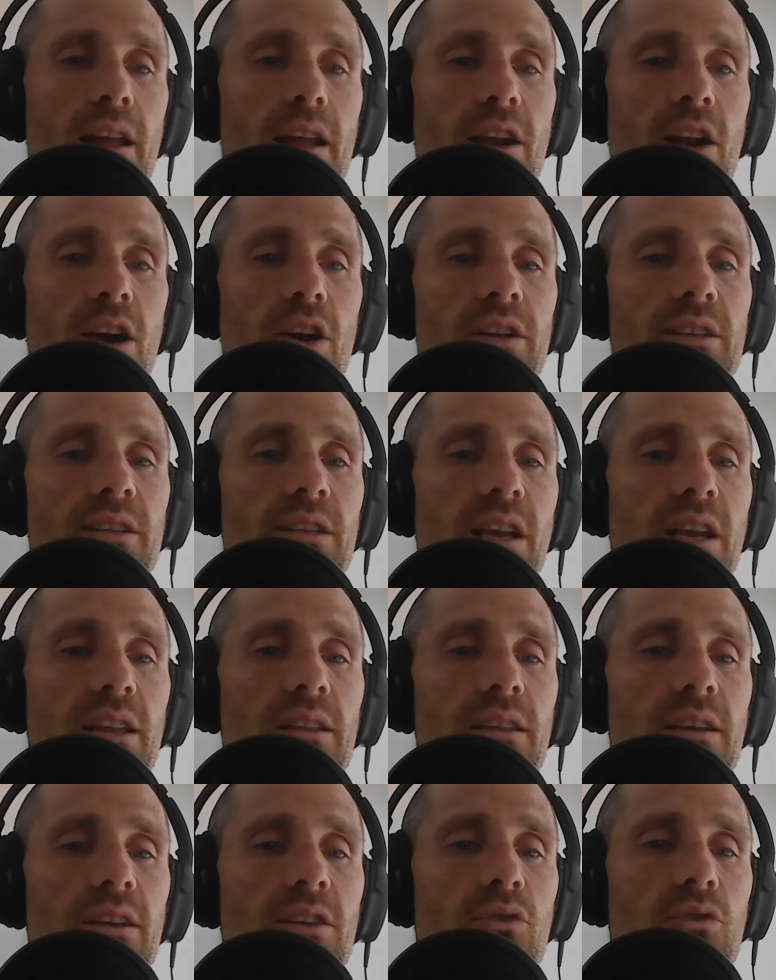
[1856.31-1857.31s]
you know it's
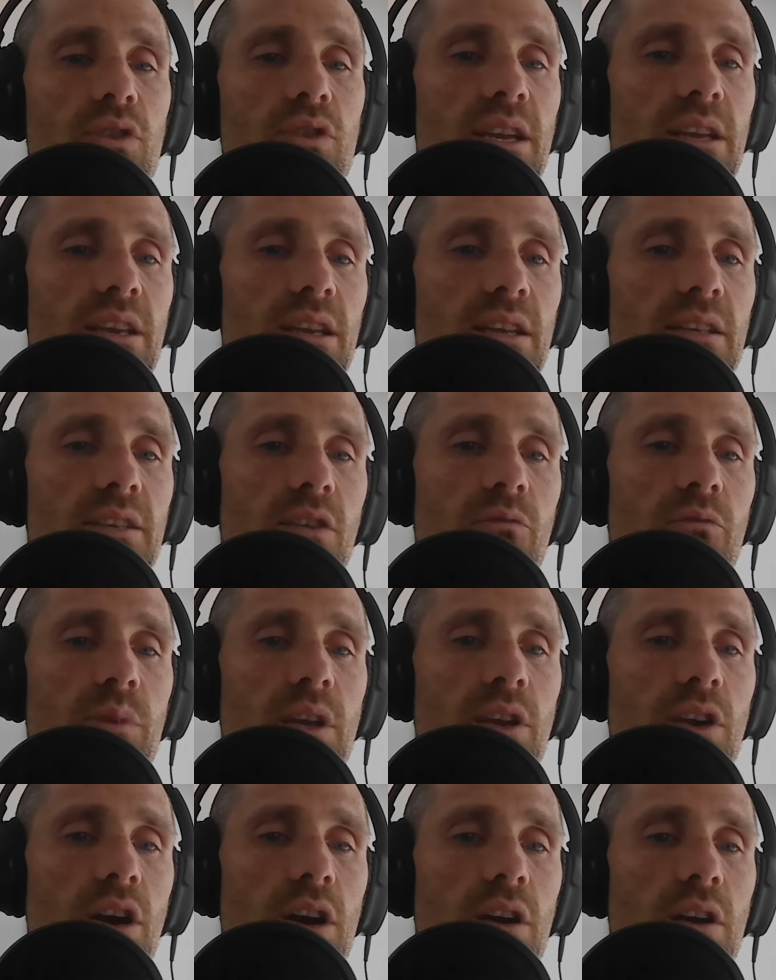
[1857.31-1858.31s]
like the uniqueness of
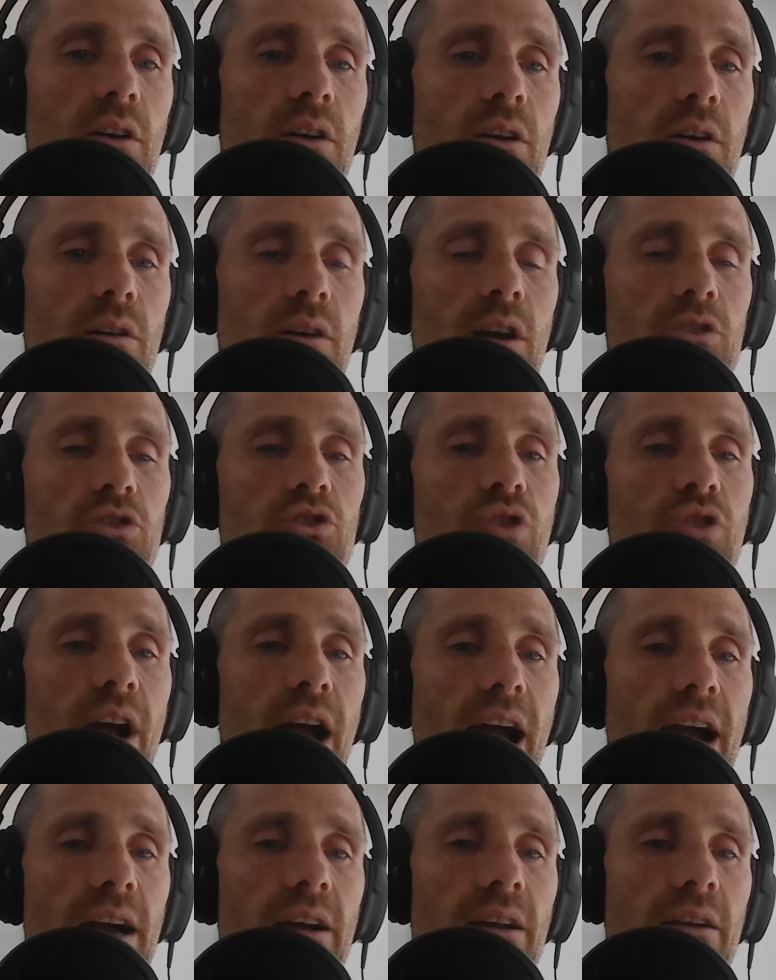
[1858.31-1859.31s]
being on a, a
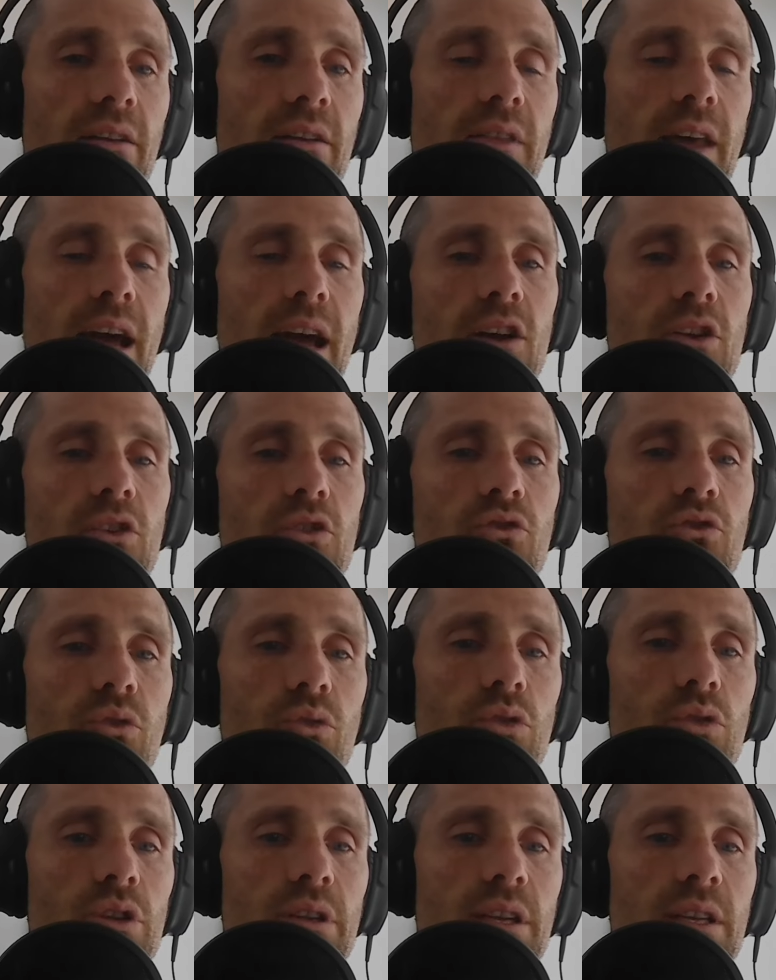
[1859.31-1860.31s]
track that
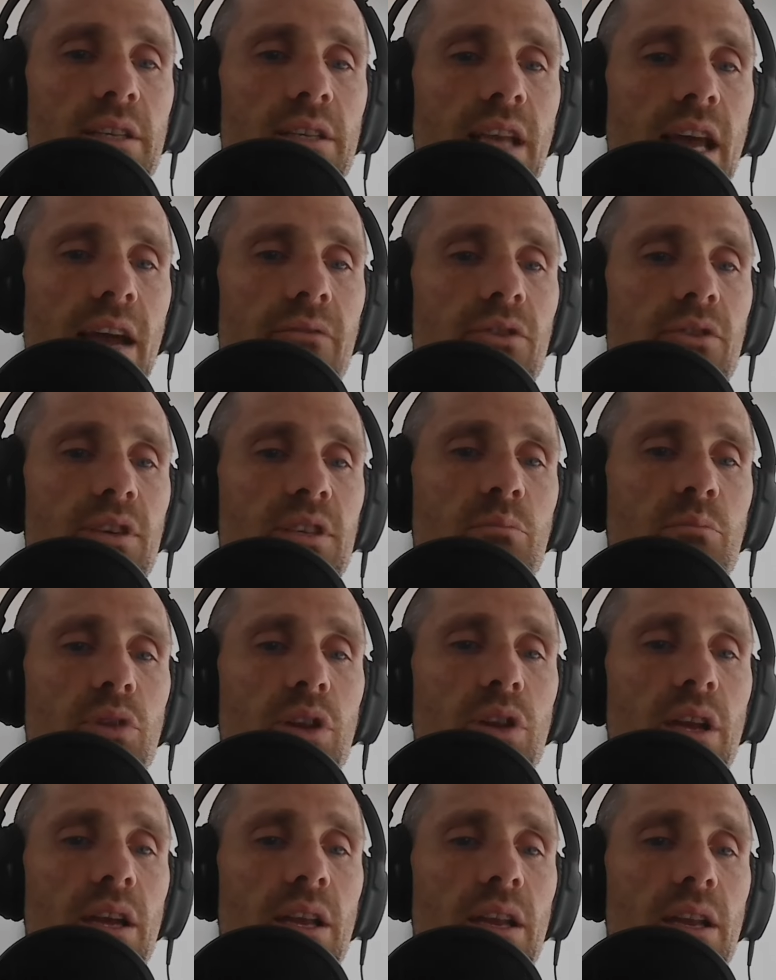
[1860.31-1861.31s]
controlled is every
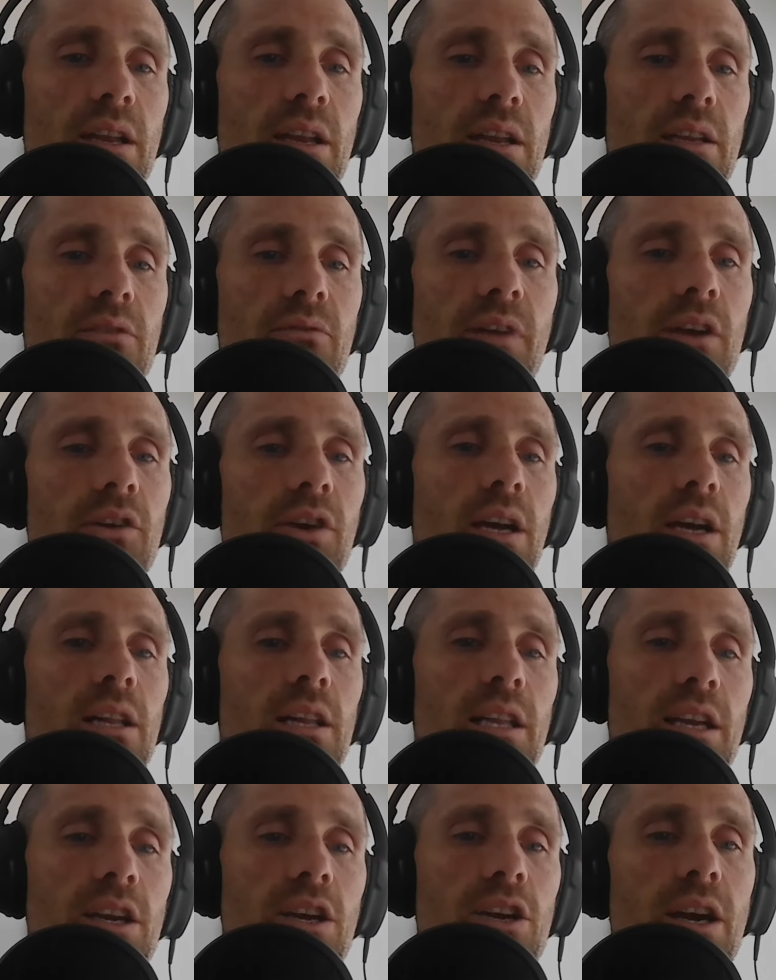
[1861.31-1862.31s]
split is very
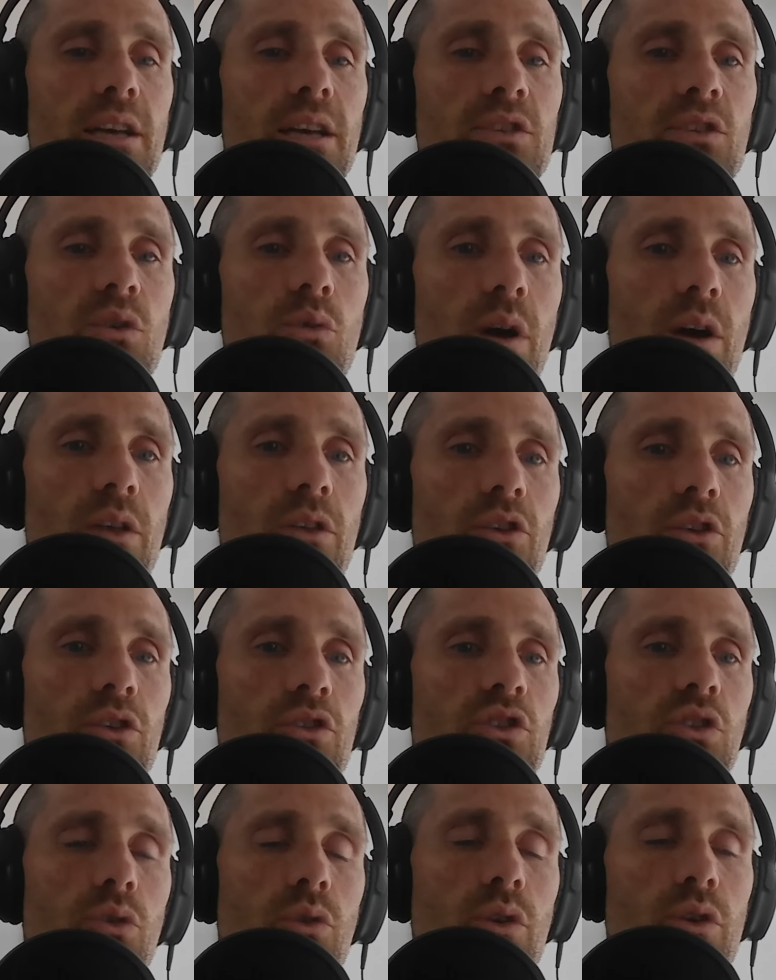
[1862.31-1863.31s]
clear as to whether you're
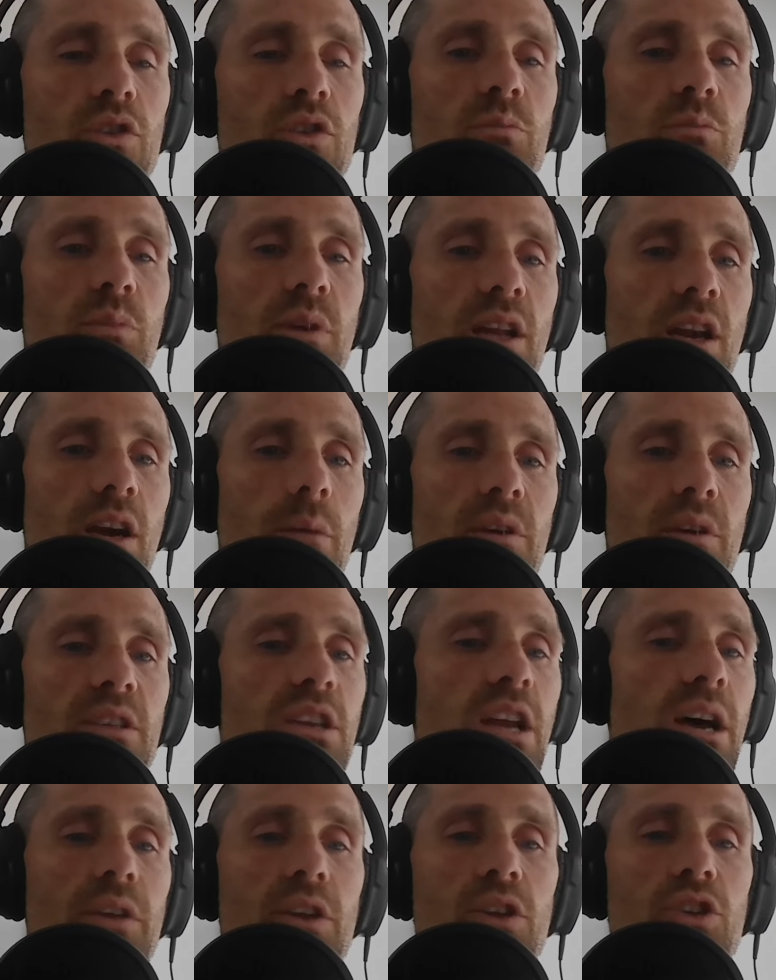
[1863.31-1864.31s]
slowing or speeding up because
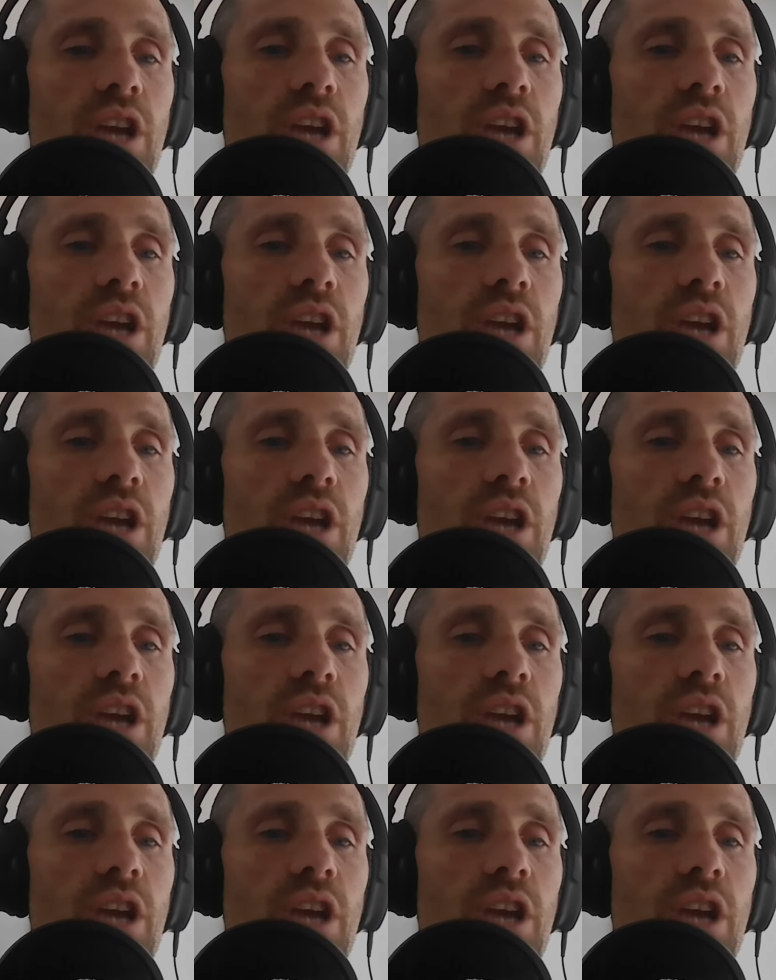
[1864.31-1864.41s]
nothing